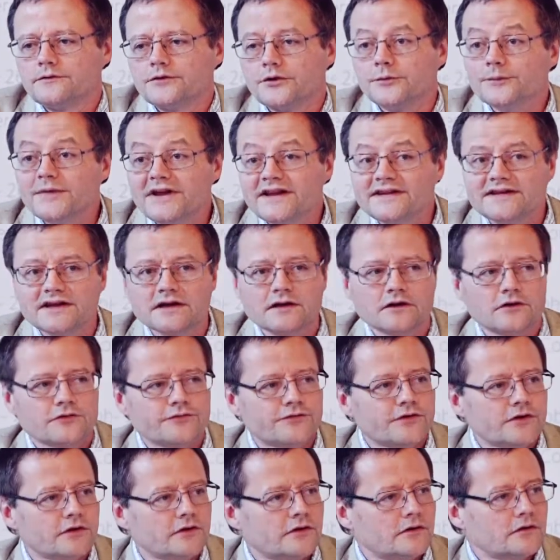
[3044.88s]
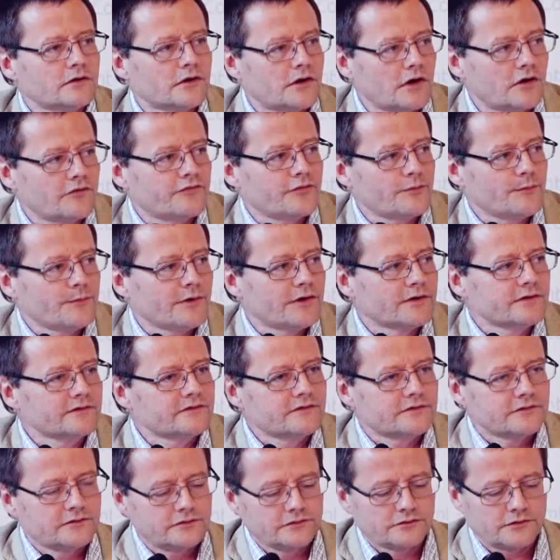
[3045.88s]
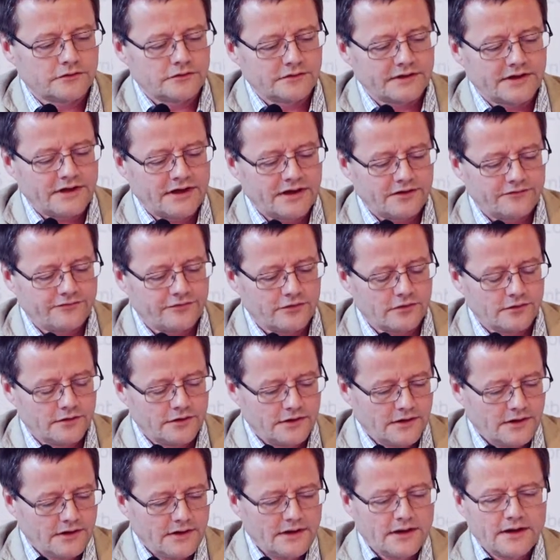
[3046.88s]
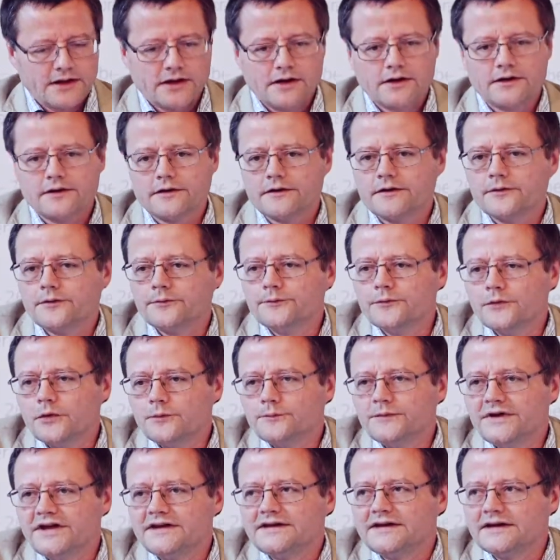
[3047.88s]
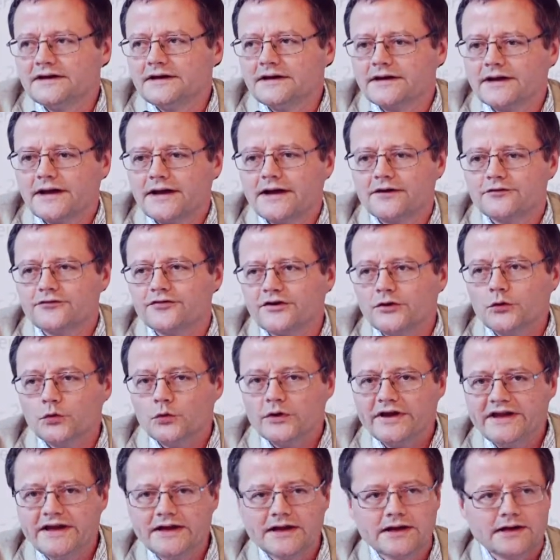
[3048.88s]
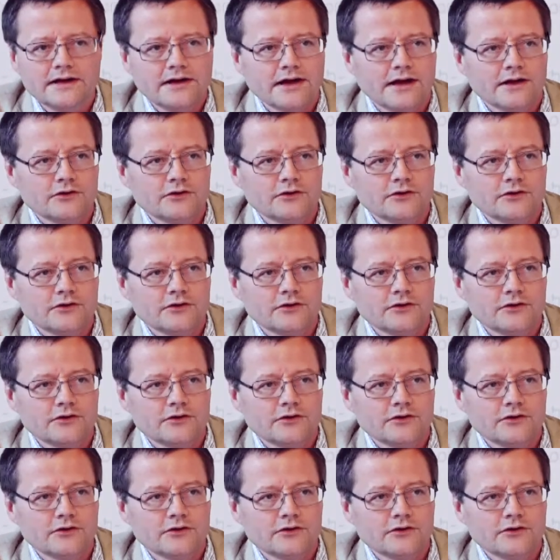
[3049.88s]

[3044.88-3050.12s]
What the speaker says: meeting of the government. You know, they have a meeting every week.